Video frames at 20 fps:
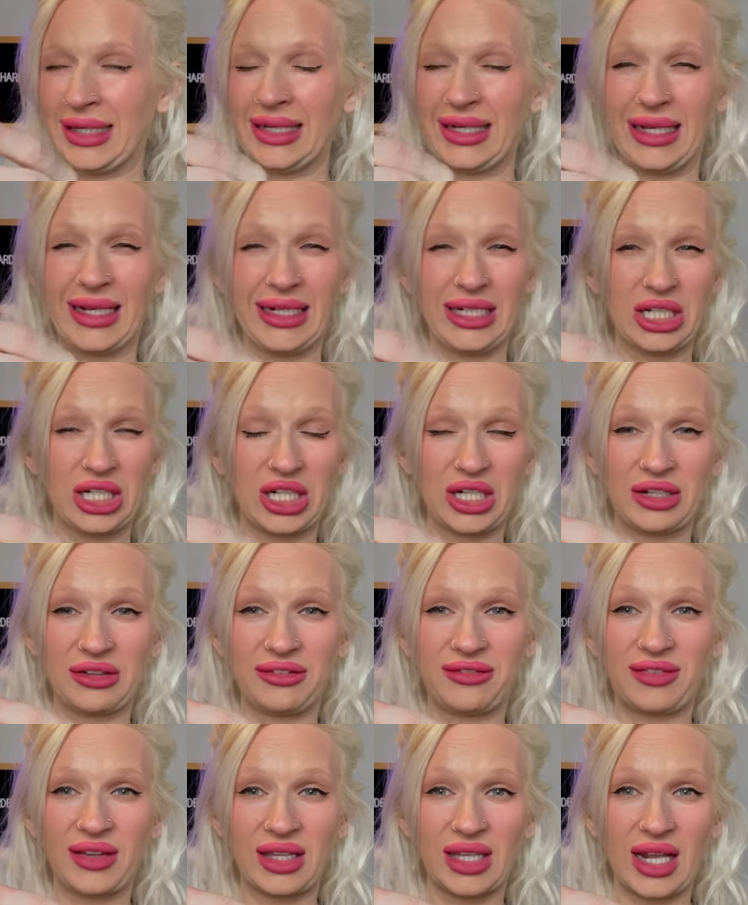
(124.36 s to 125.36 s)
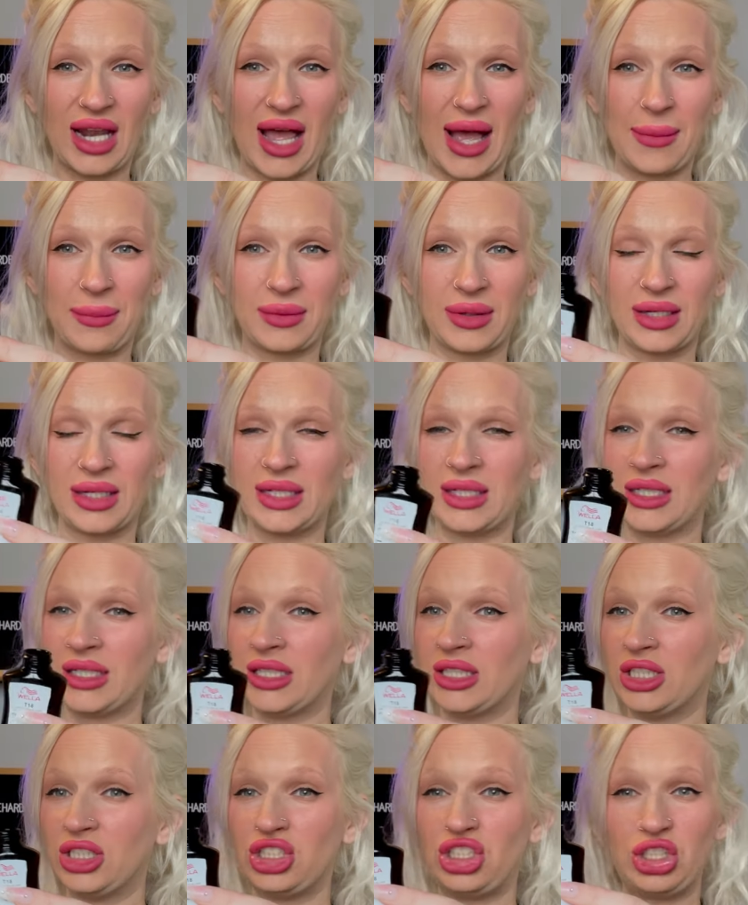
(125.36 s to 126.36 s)
and you're gonna fill it up
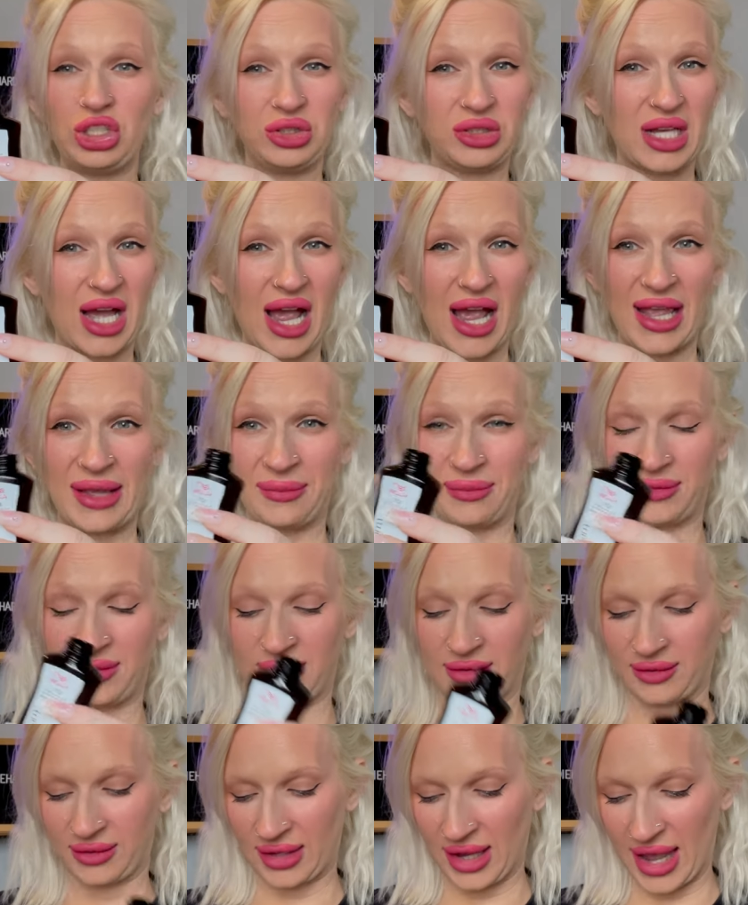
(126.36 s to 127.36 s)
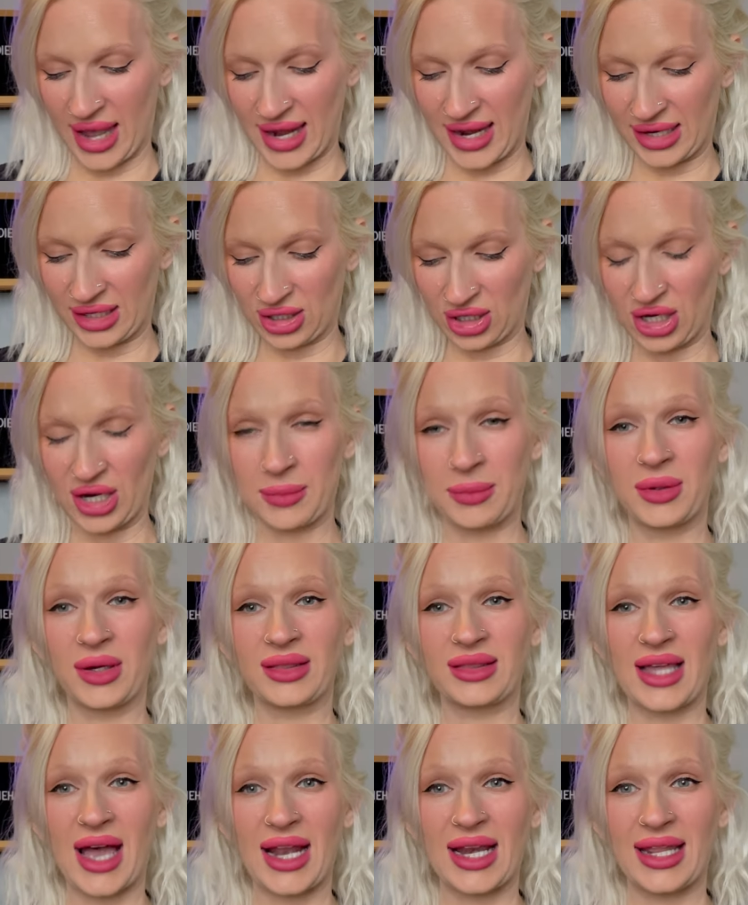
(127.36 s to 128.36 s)
2 times, okay? And you're gonna
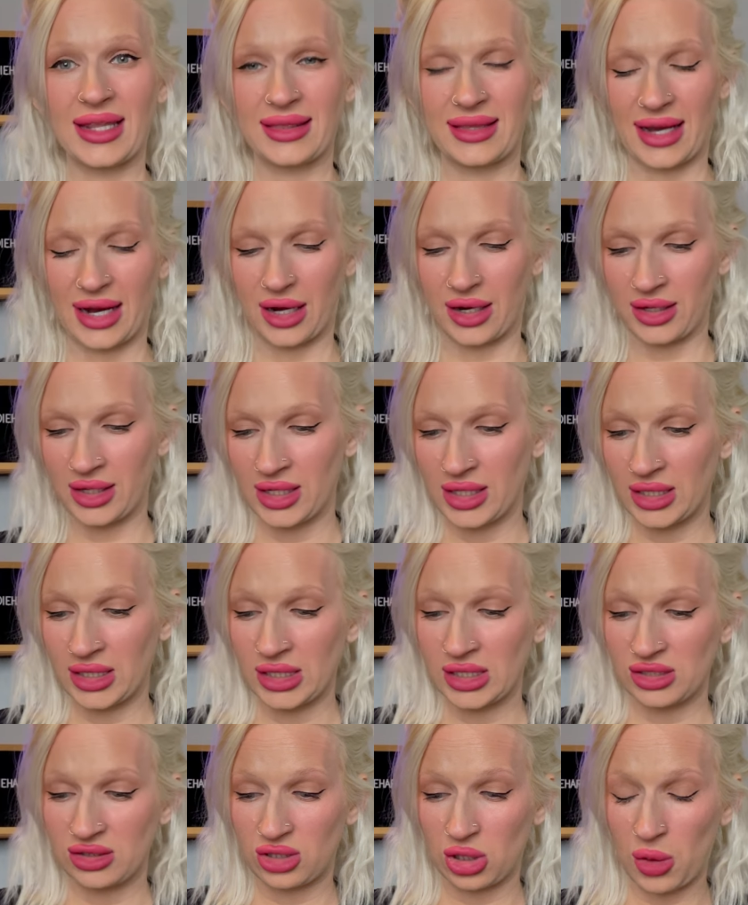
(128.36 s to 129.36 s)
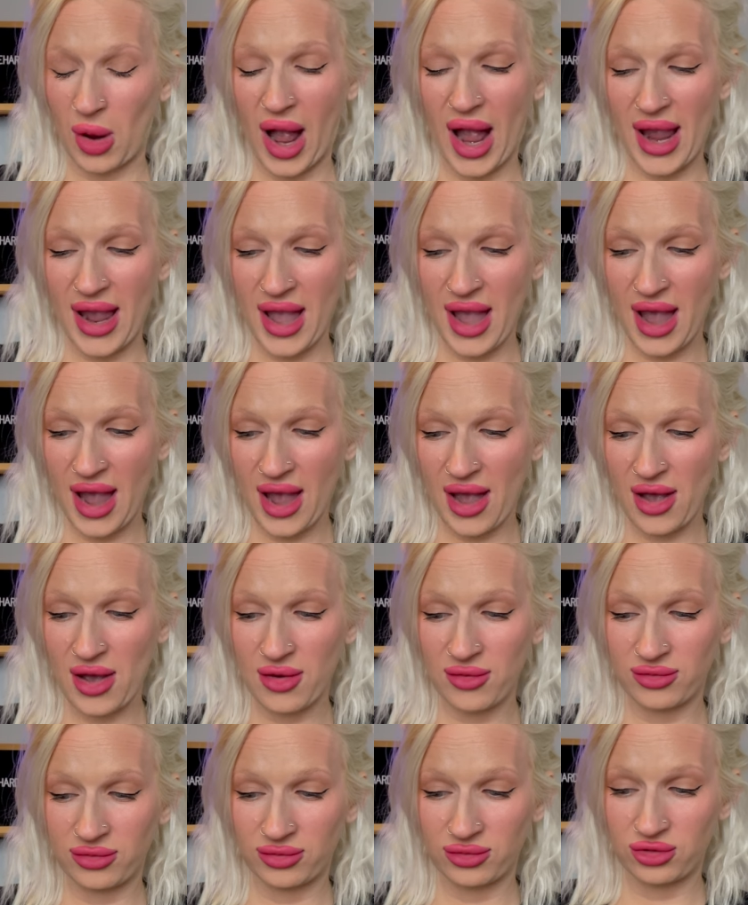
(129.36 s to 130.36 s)
put that in there. So I
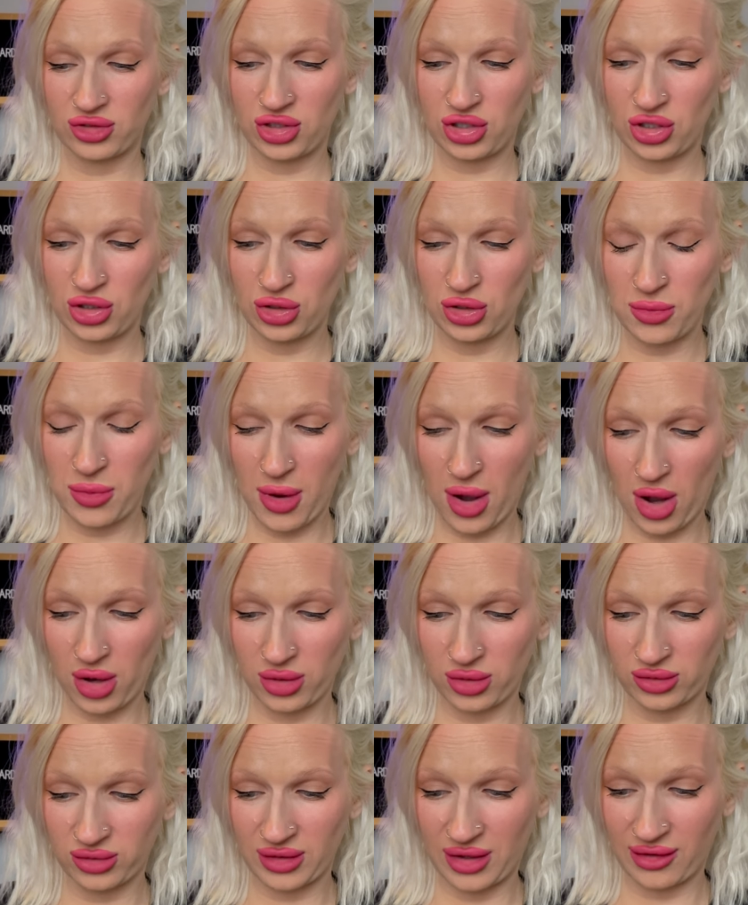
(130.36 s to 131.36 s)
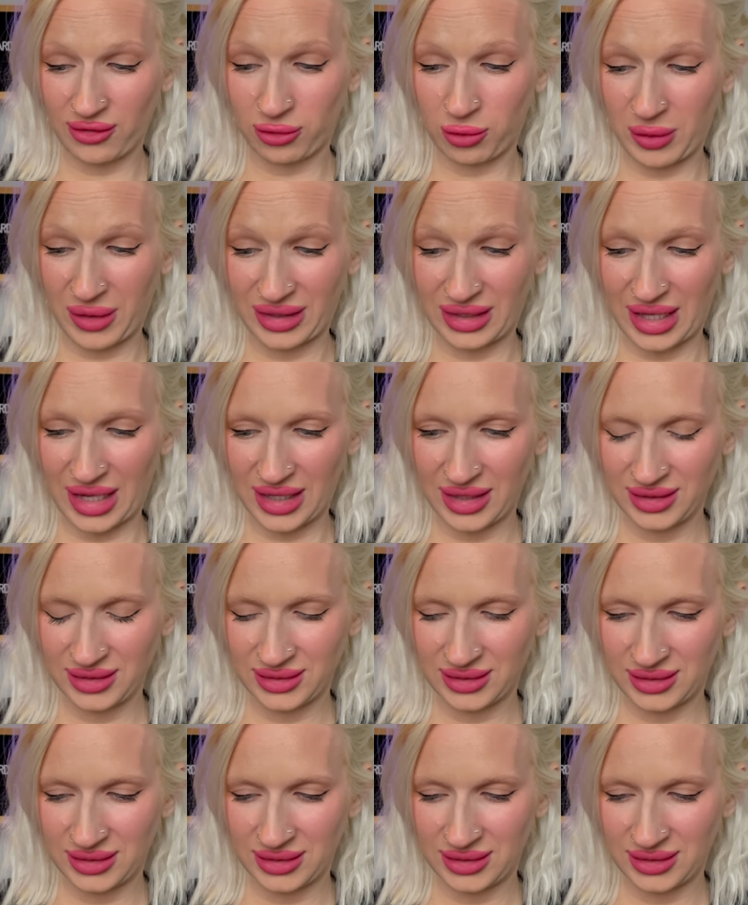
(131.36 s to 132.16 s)
have 2 bottles of Wella.